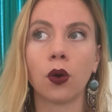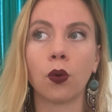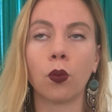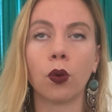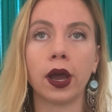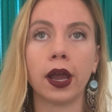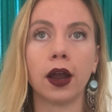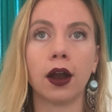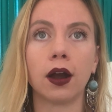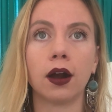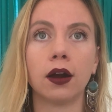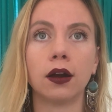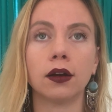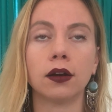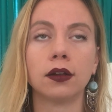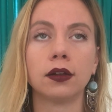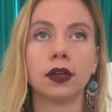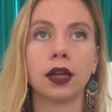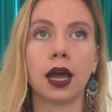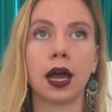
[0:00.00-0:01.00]

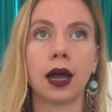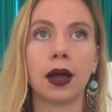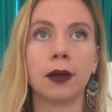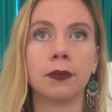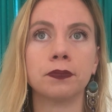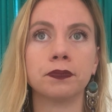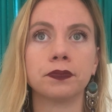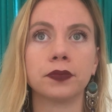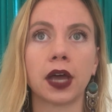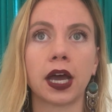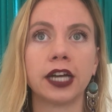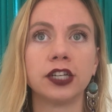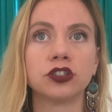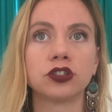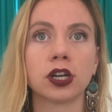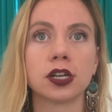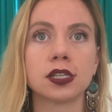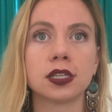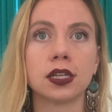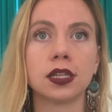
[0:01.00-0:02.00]
where I
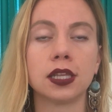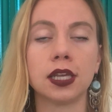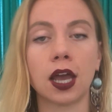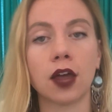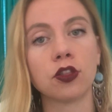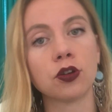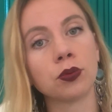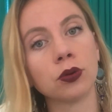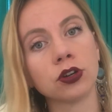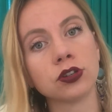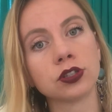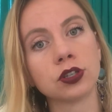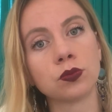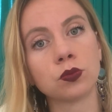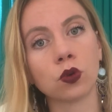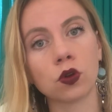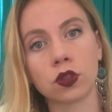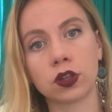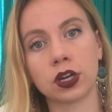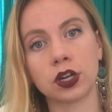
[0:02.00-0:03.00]
trusted the other person
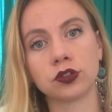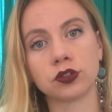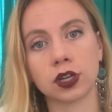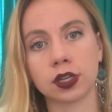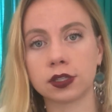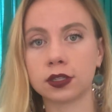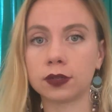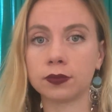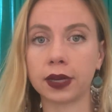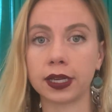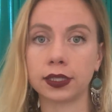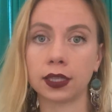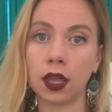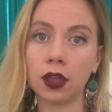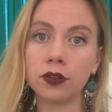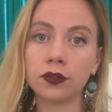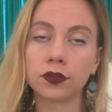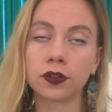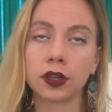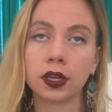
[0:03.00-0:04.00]
more than I trusted
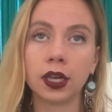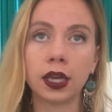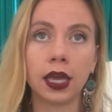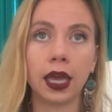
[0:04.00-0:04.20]
myself,